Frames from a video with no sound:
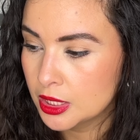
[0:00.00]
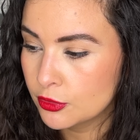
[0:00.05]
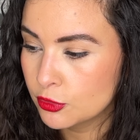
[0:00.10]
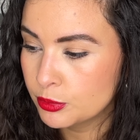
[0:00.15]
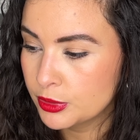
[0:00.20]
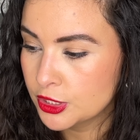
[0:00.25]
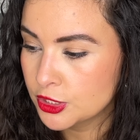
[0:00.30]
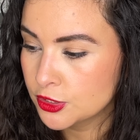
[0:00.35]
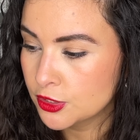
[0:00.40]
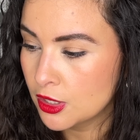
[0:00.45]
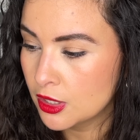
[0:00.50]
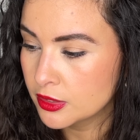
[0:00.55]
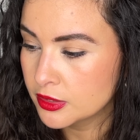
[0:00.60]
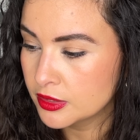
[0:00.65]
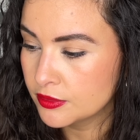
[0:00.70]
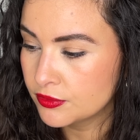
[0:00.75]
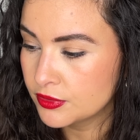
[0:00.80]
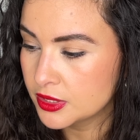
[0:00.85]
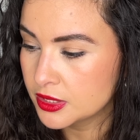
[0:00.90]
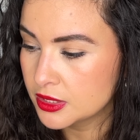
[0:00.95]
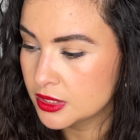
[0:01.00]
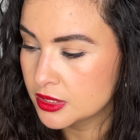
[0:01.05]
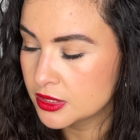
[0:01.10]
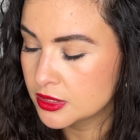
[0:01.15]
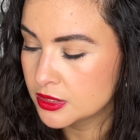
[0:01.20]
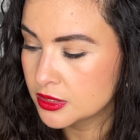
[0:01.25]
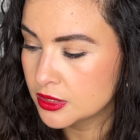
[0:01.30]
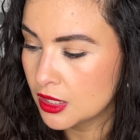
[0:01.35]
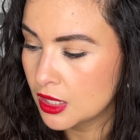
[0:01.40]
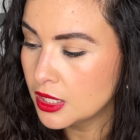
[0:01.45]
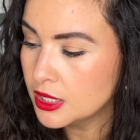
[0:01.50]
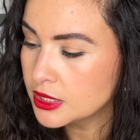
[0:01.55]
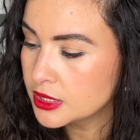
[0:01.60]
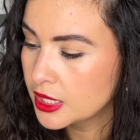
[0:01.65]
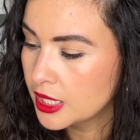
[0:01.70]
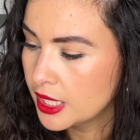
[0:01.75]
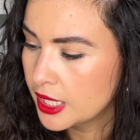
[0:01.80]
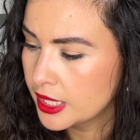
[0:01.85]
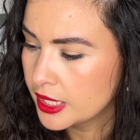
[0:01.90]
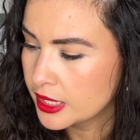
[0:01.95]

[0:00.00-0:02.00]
I would be shocked if this is not.